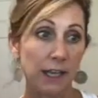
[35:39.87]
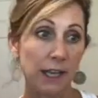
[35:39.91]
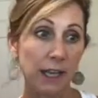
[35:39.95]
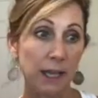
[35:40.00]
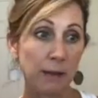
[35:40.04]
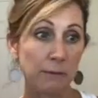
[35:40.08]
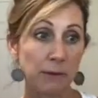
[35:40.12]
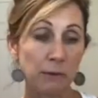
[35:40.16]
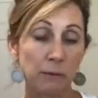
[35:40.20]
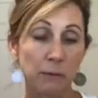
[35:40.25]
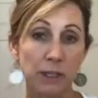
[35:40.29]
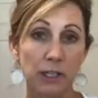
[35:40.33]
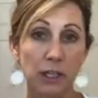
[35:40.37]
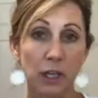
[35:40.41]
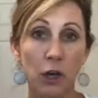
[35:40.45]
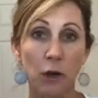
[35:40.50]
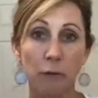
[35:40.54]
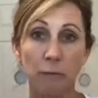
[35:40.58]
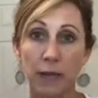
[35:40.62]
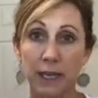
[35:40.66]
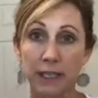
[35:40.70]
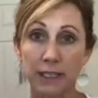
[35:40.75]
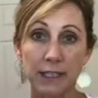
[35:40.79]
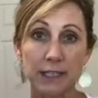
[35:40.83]
I mean we know
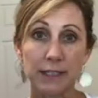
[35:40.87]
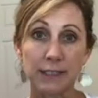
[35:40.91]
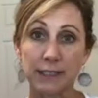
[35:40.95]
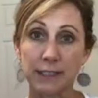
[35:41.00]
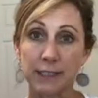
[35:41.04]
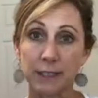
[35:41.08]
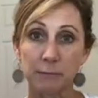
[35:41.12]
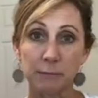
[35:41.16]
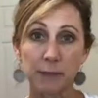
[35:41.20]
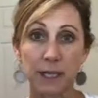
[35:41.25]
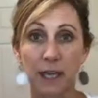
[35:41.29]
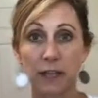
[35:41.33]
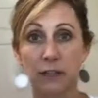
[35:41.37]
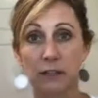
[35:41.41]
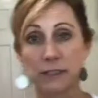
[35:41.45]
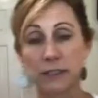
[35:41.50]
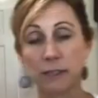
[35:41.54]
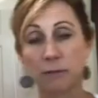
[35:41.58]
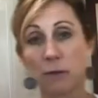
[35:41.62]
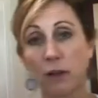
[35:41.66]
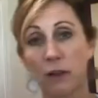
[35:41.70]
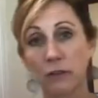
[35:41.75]
magnesium, calcium,